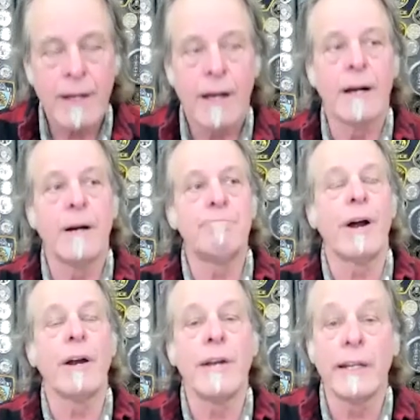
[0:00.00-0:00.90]

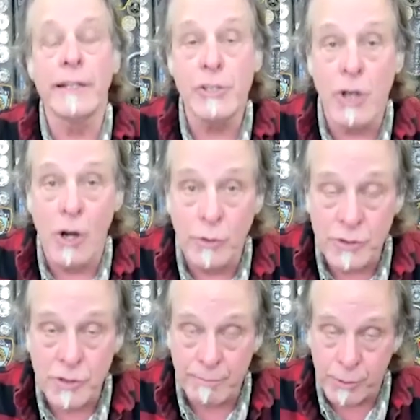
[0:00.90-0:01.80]
Parnelli
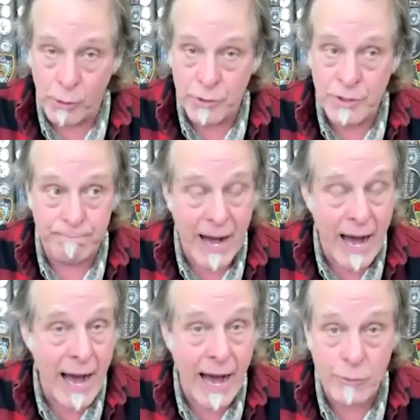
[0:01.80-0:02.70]
Jones approached
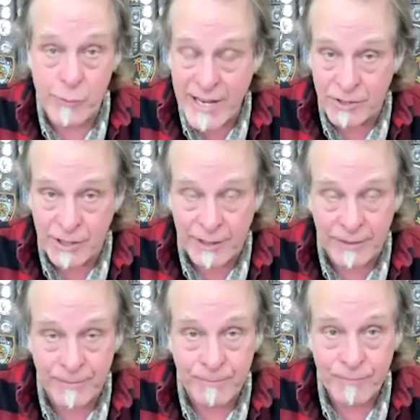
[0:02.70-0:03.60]
Baja
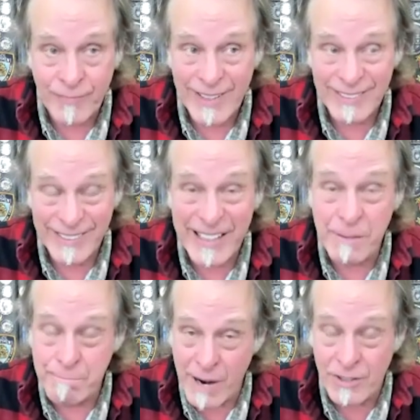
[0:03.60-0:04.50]
racing like
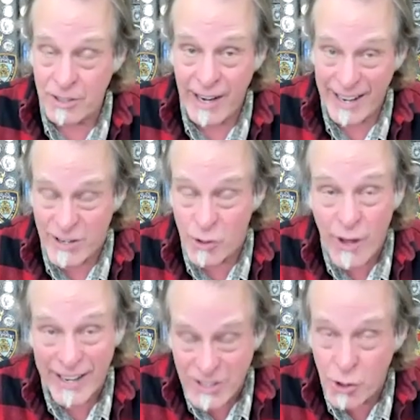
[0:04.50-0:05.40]
a martial art.
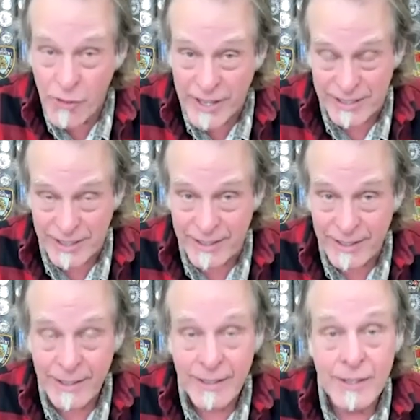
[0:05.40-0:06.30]
I know they did.